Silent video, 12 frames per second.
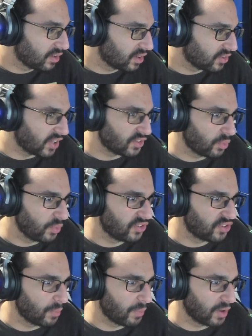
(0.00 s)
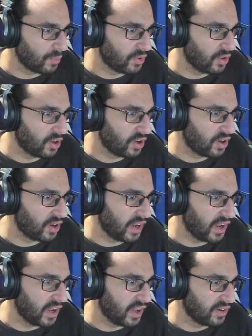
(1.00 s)
I have to restart my computer
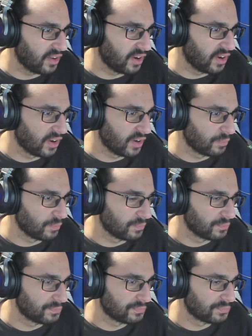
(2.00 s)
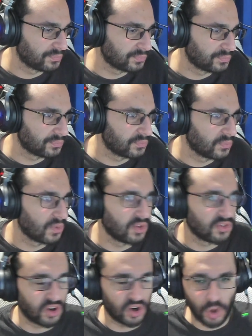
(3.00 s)
and,
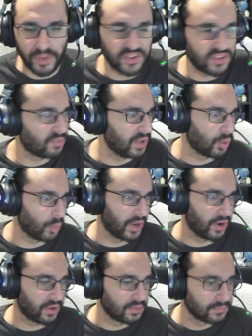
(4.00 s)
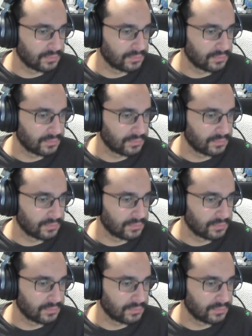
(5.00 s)
sorry, OBS is being weird.